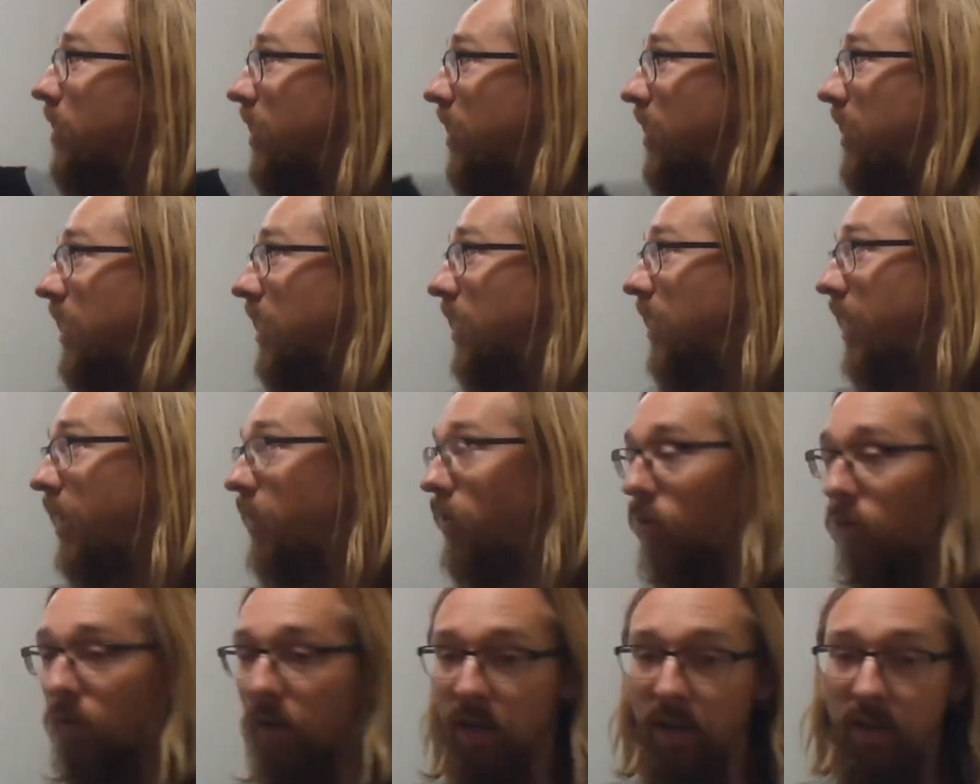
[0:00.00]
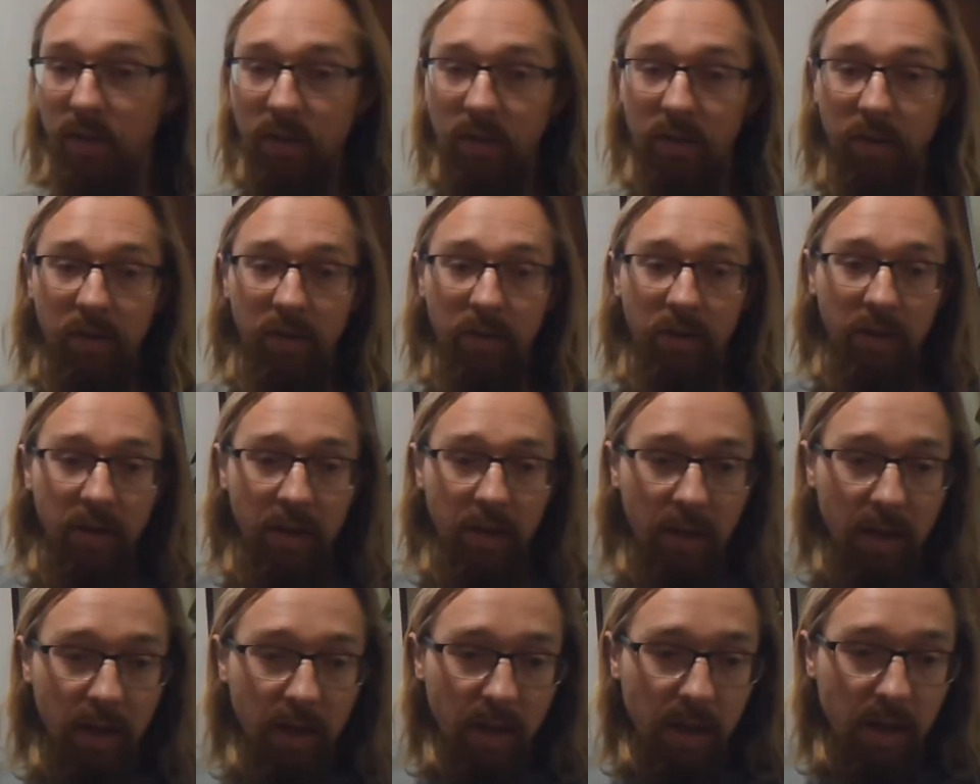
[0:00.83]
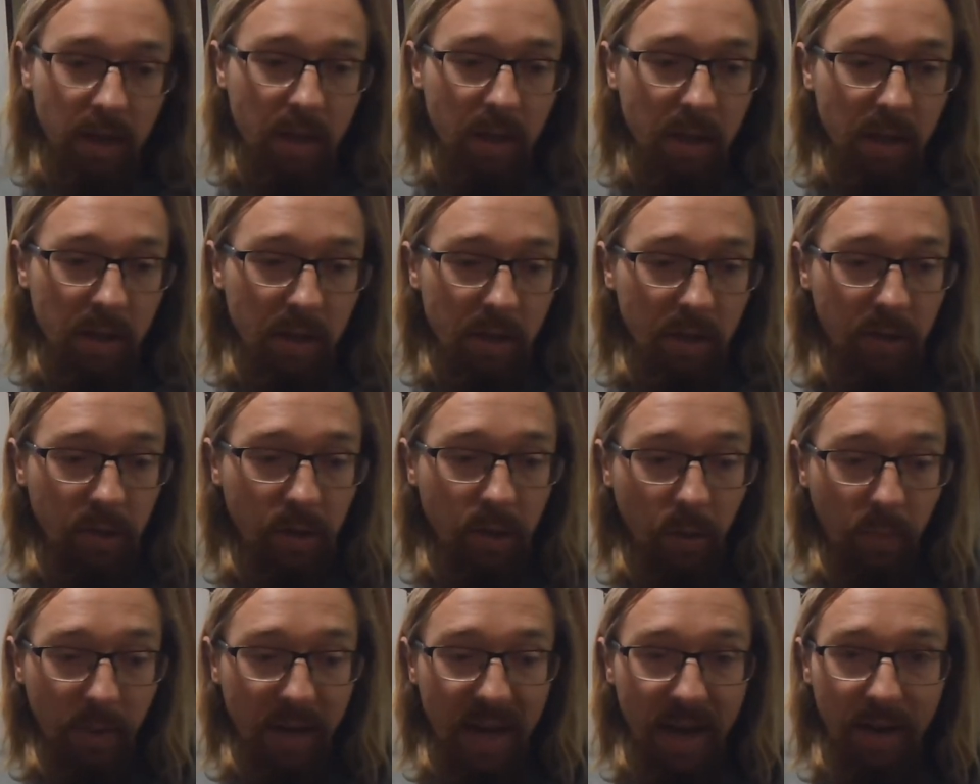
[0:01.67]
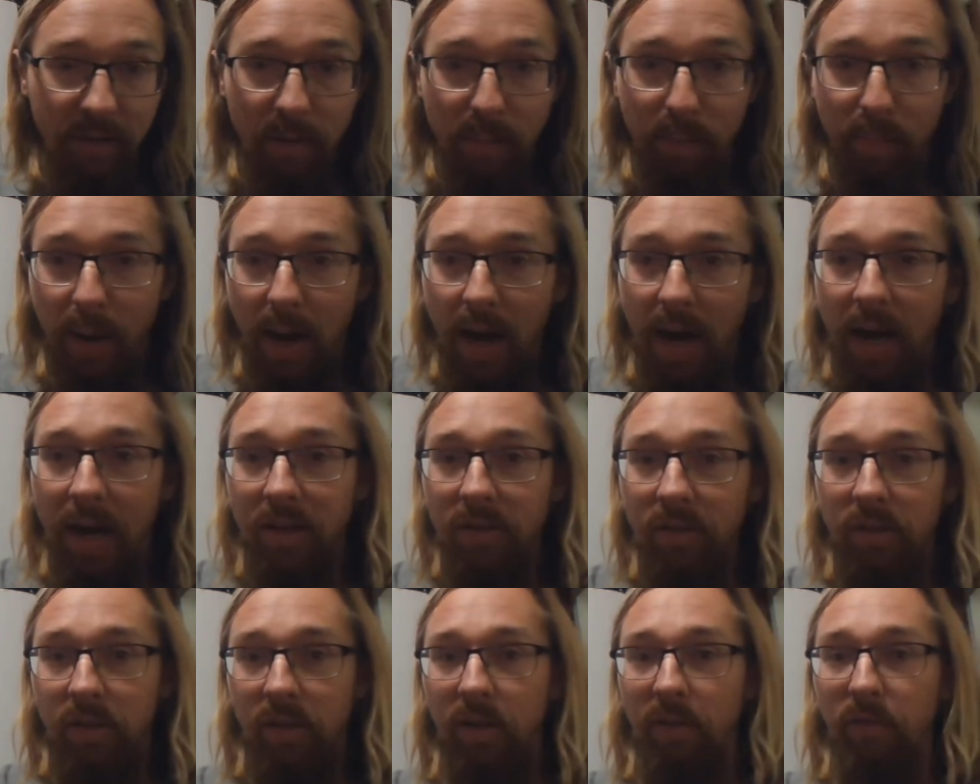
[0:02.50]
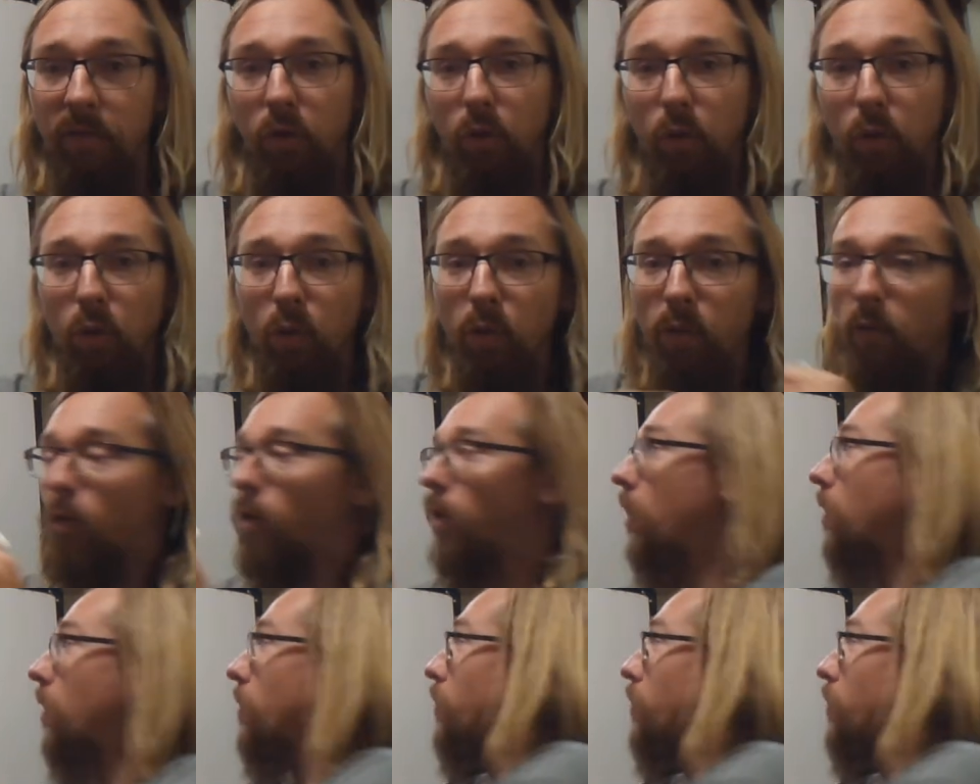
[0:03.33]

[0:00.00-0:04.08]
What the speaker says: and the electrons. So we have a +2 for our